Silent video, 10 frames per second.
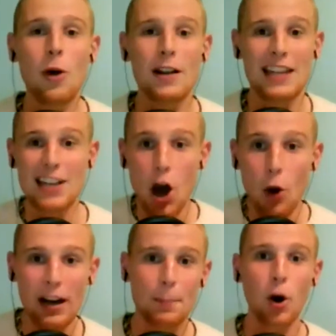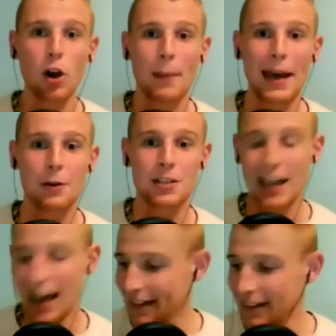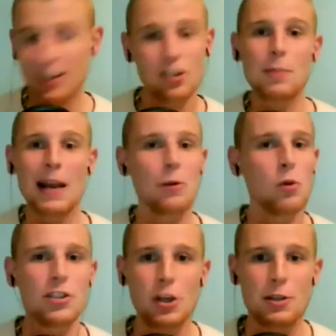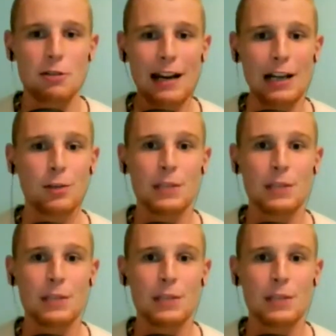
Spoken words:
how to pull him out, and then they just play 1-2s around him.